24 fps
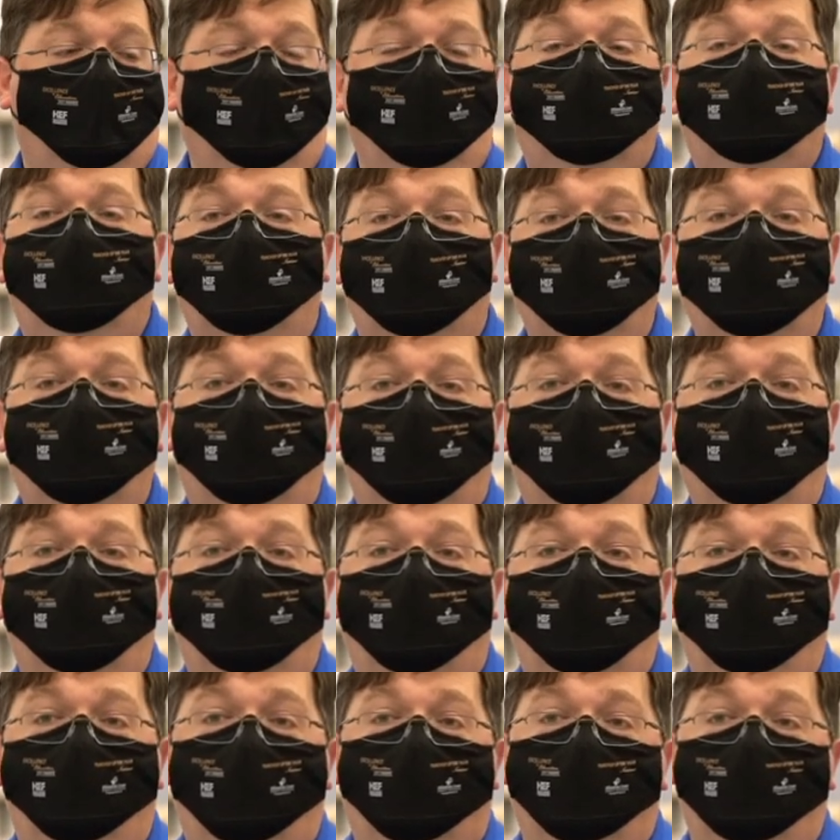We still do a
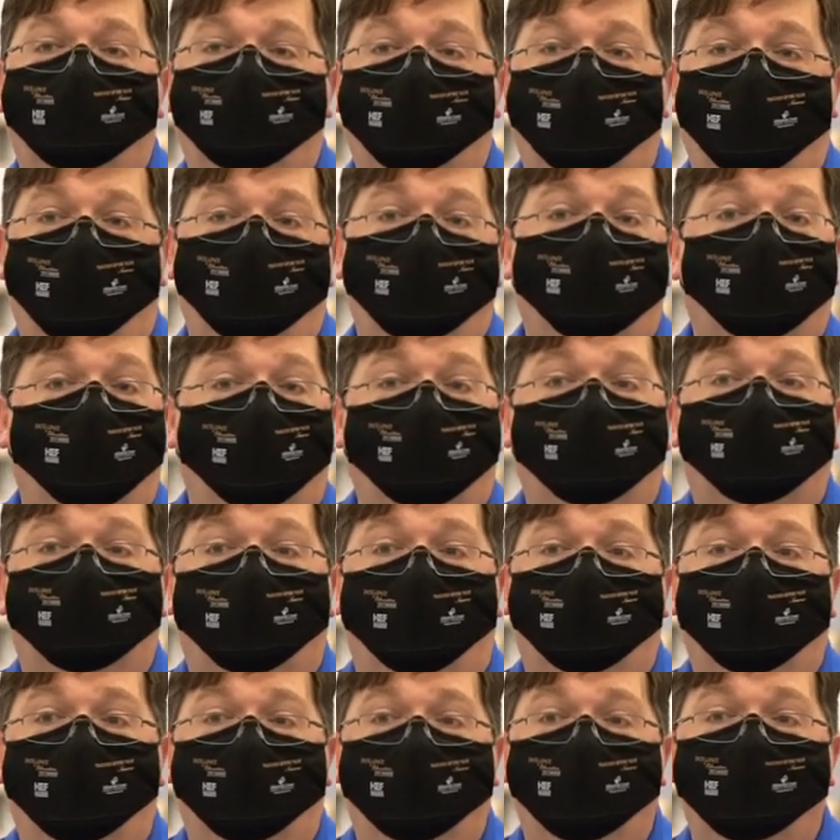little competitive gaming on a
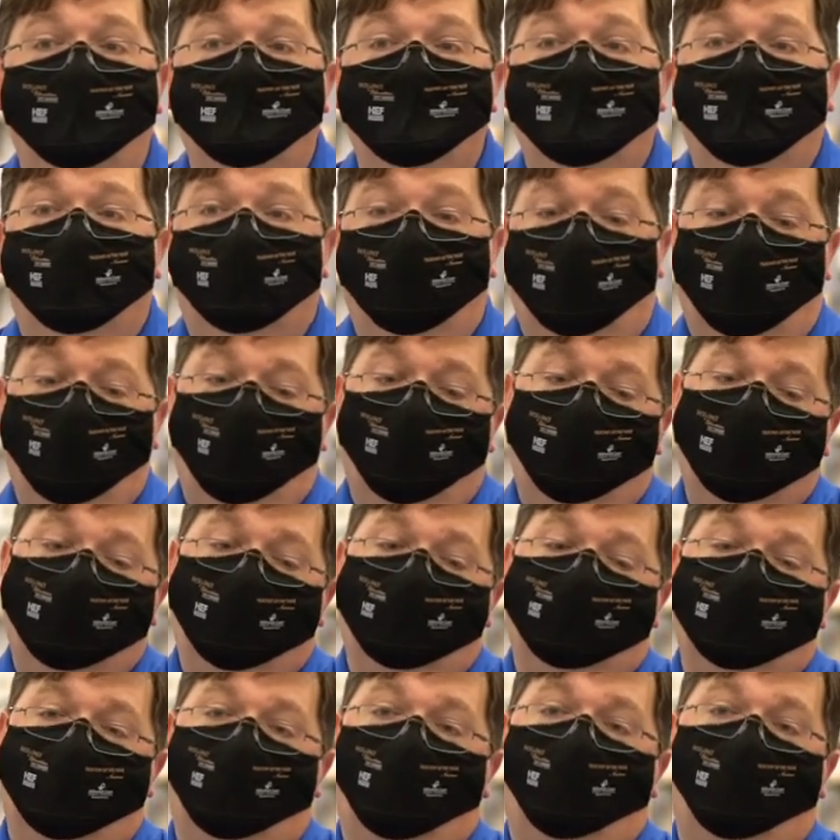Friday, so they want to
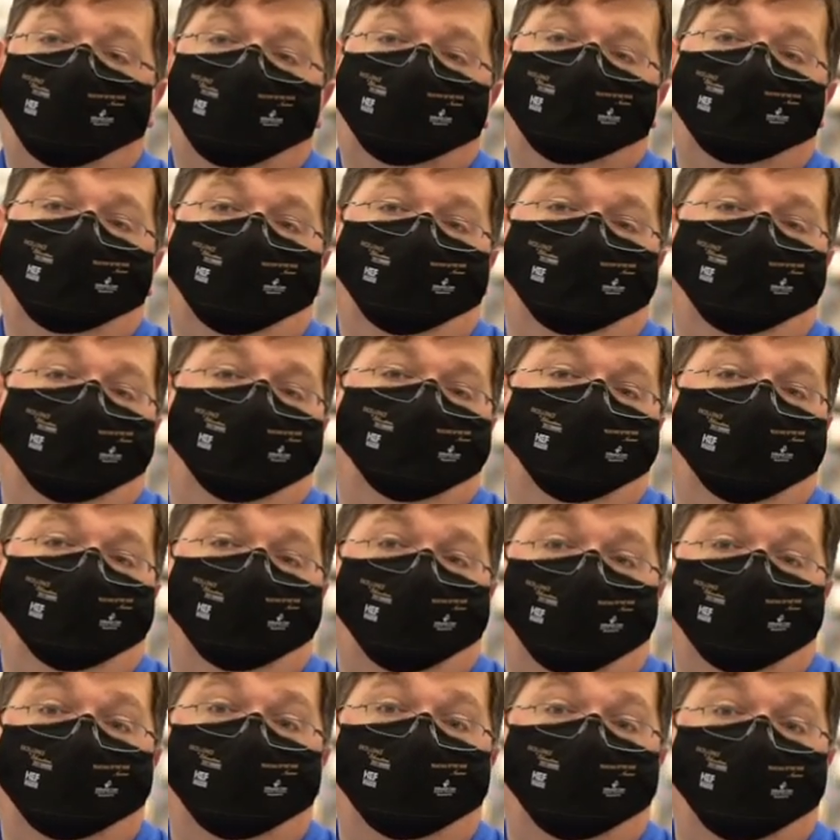get that work done
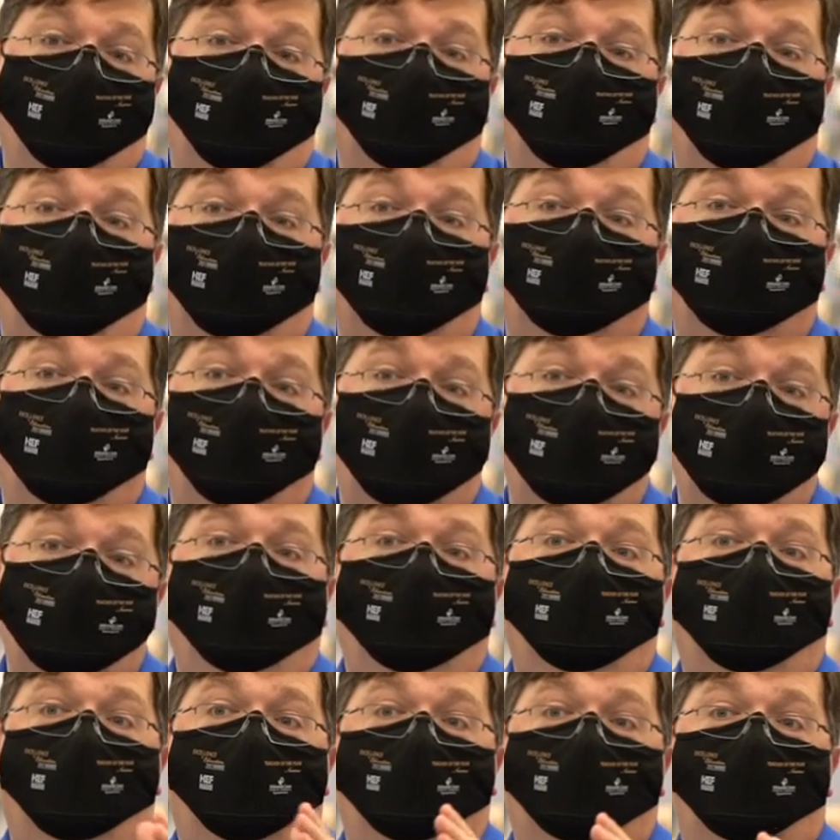between Monday through Thursday,
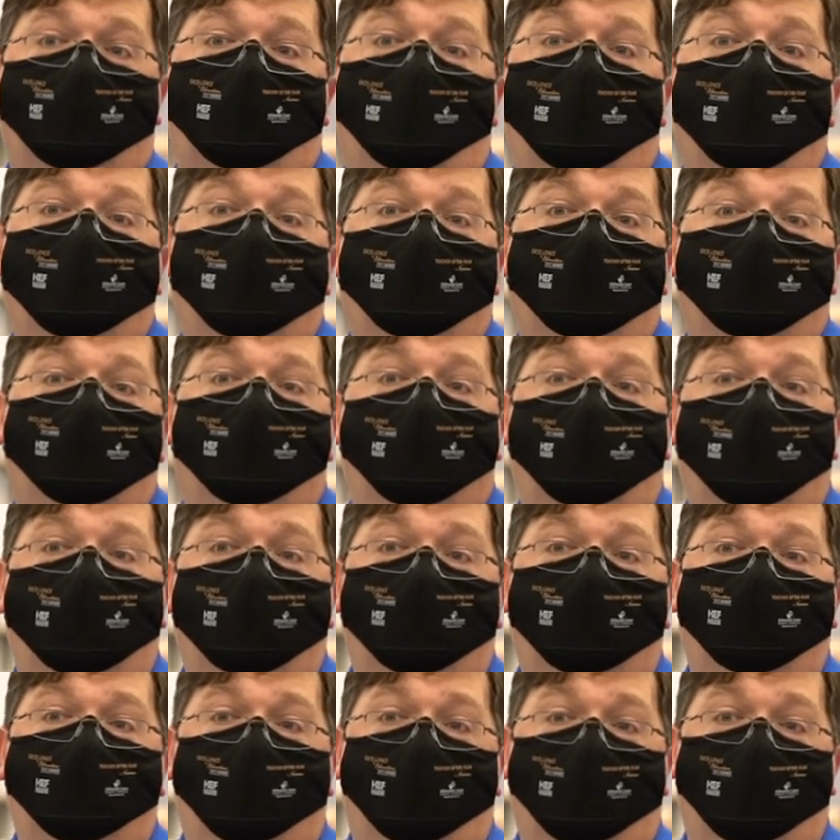and then on Friday is
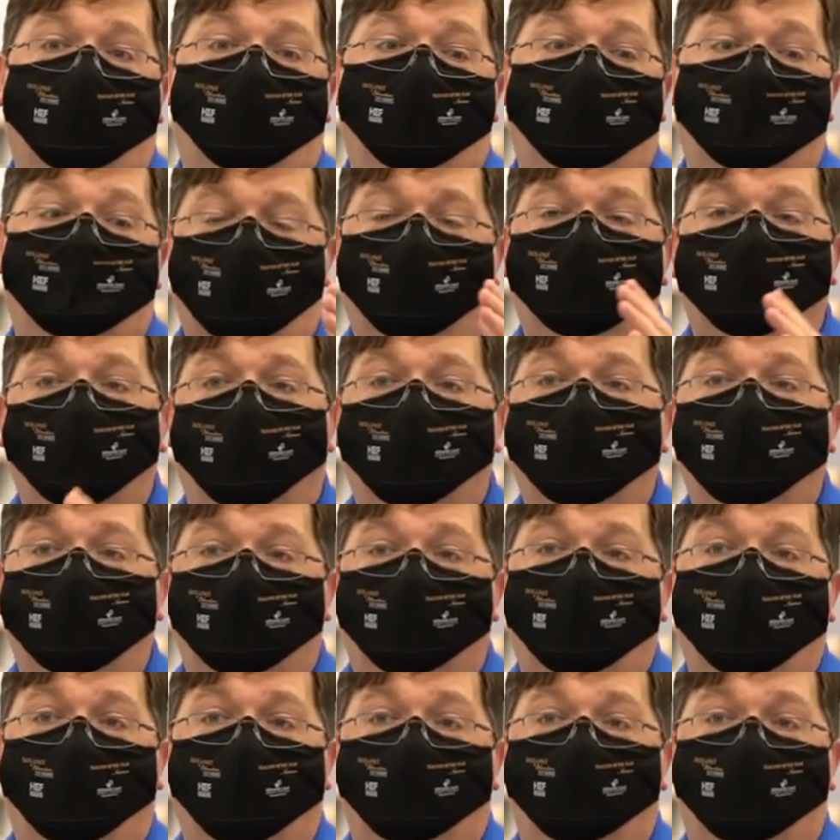kind of a
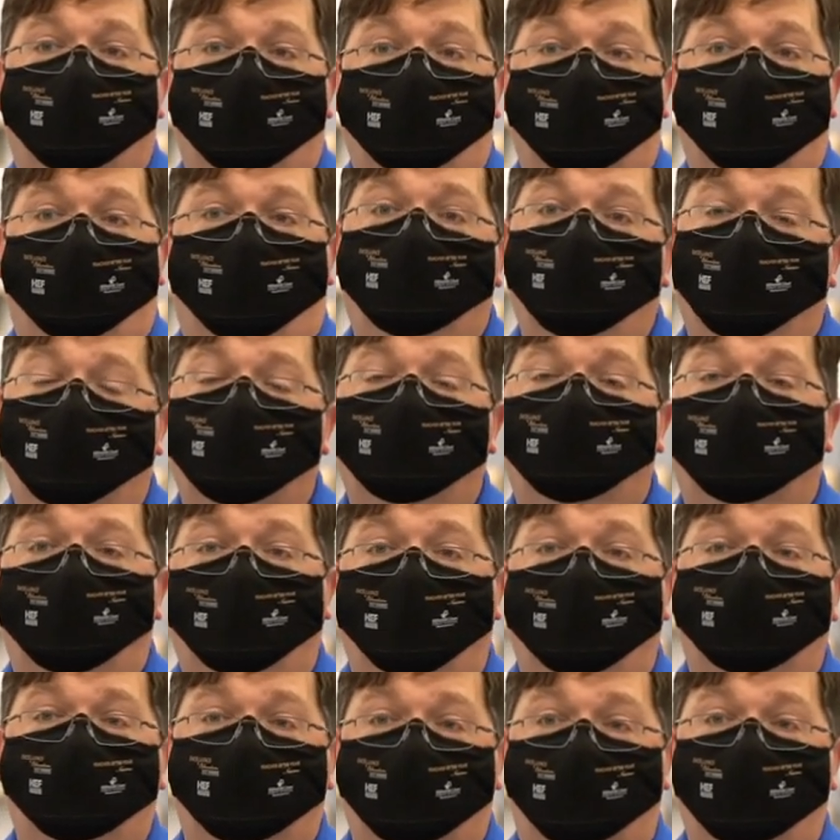competitive gameplay day, doing
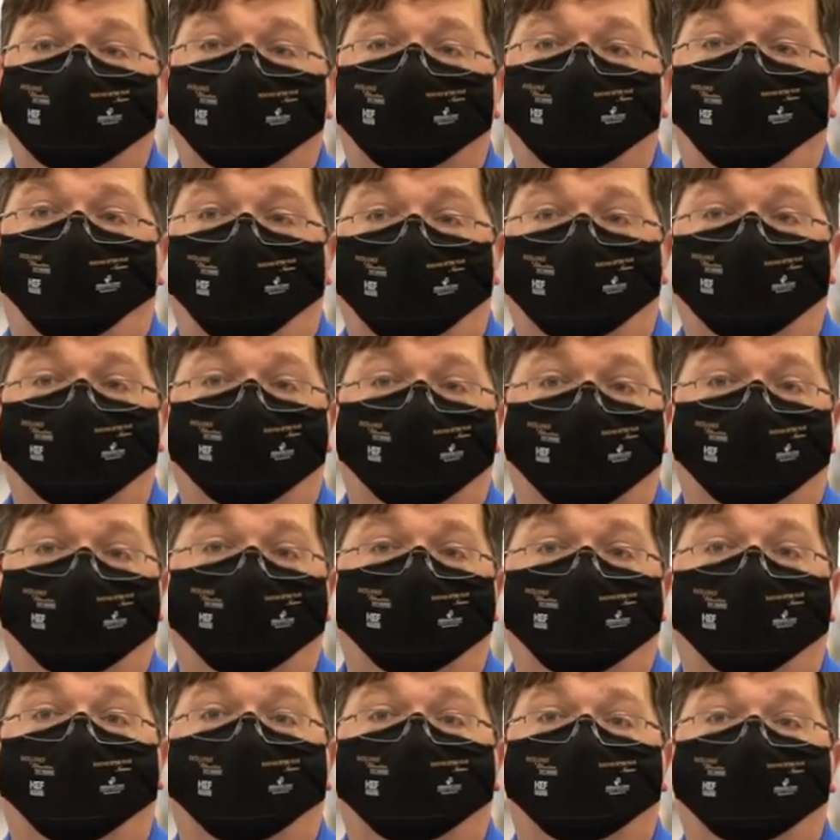scholastic esports in some
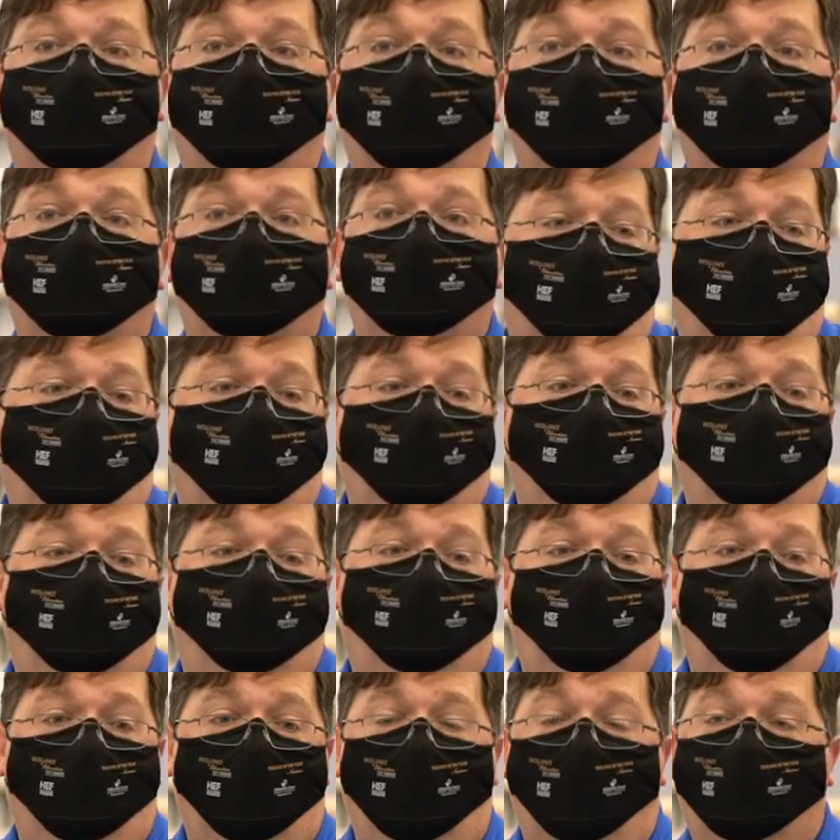capacity. Um,
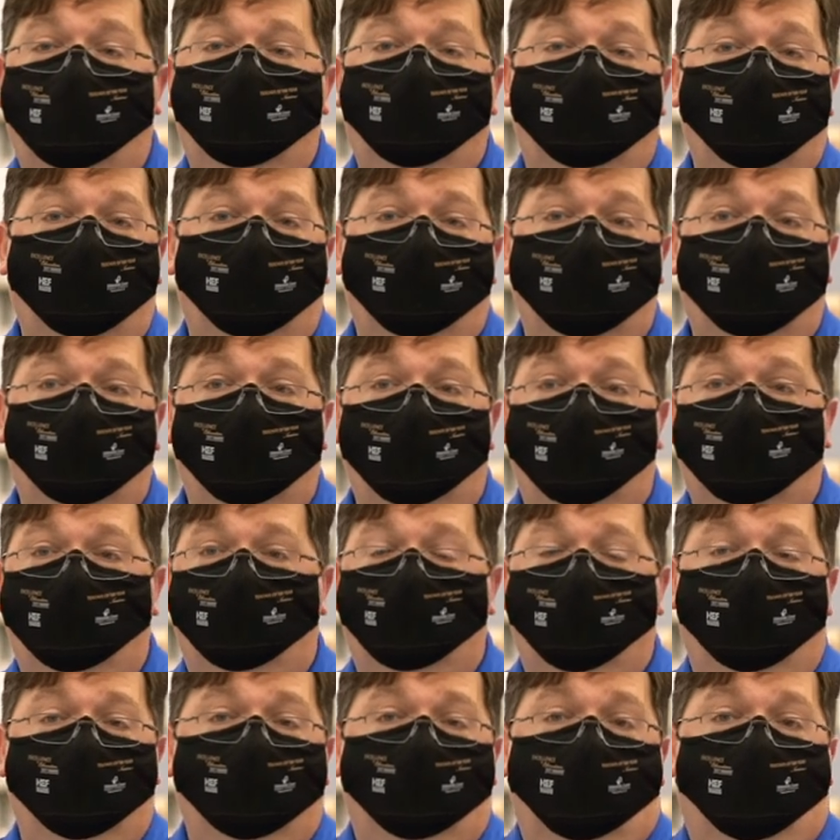for us, this is going
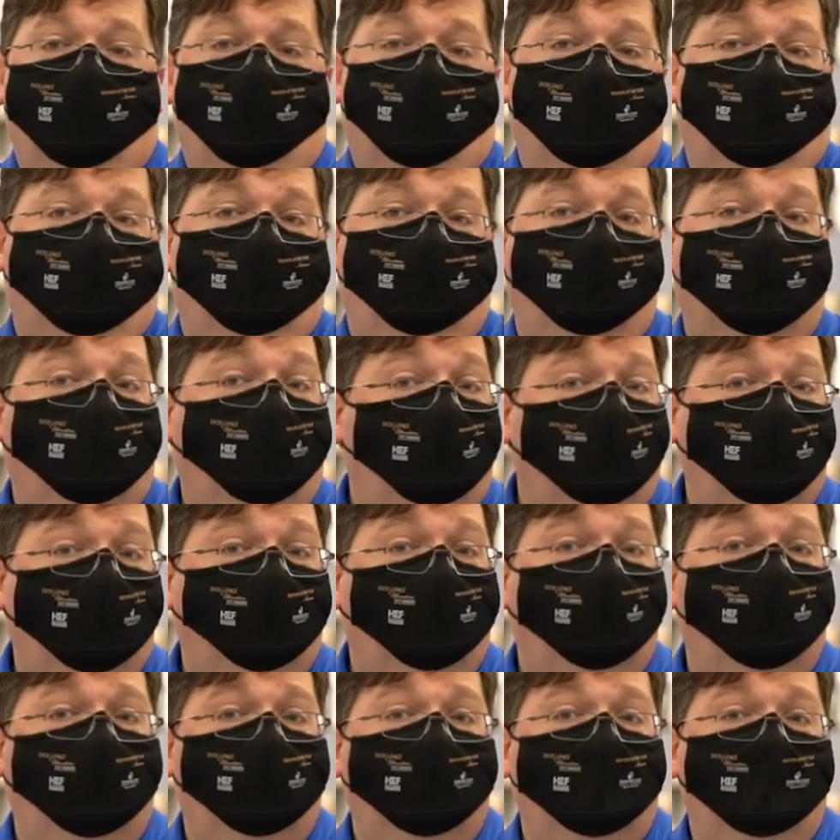to change our world for
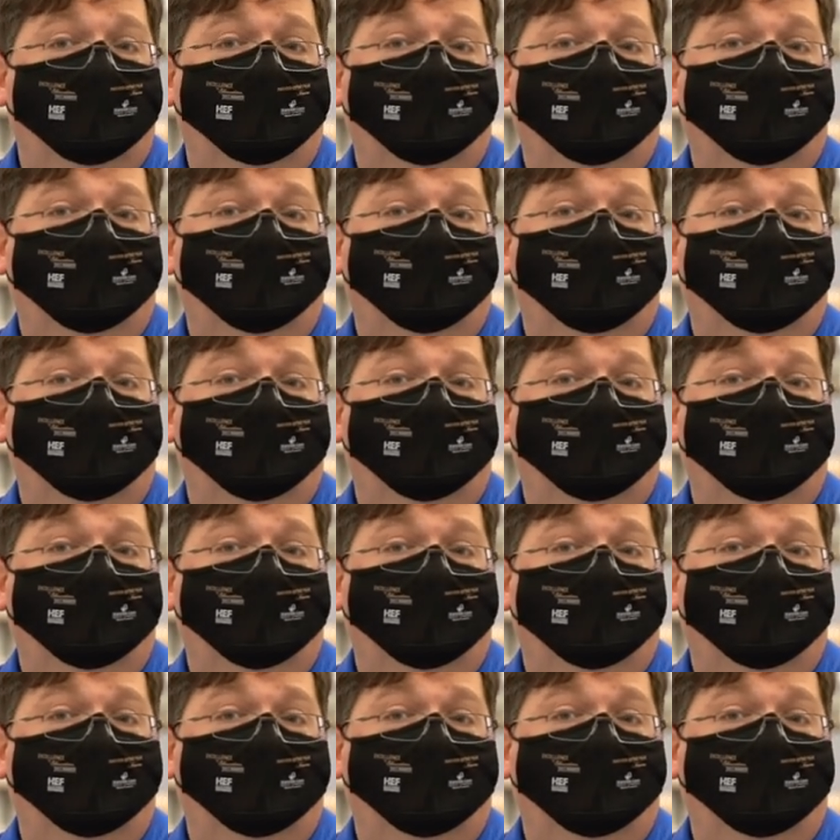us.